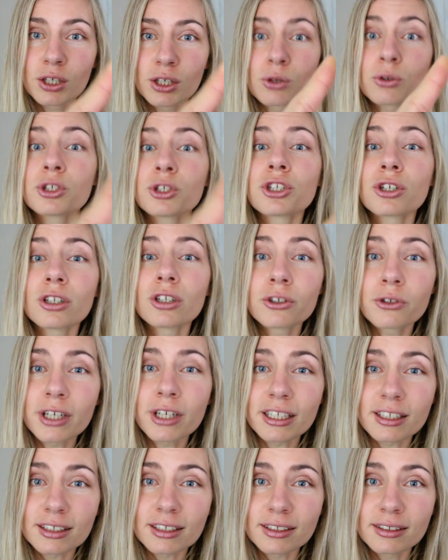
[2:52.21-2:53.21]
your
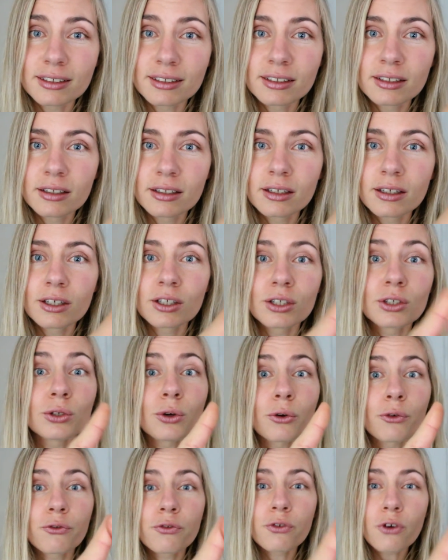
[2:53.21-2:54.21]
children
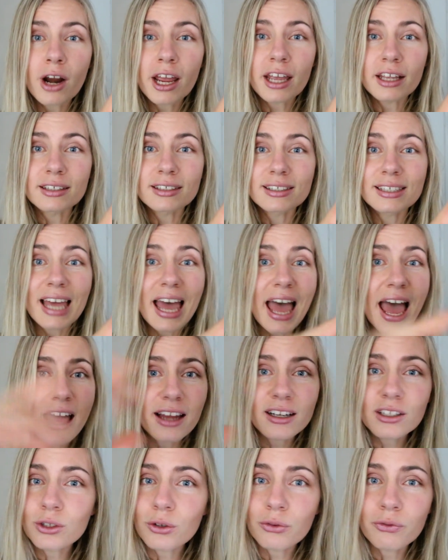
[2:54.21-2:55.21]
your friends
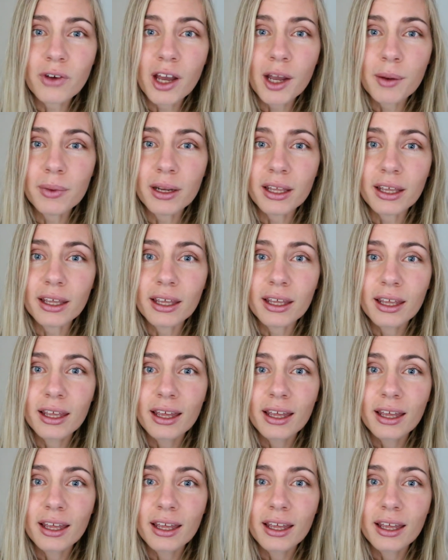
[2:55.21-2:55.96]
and your family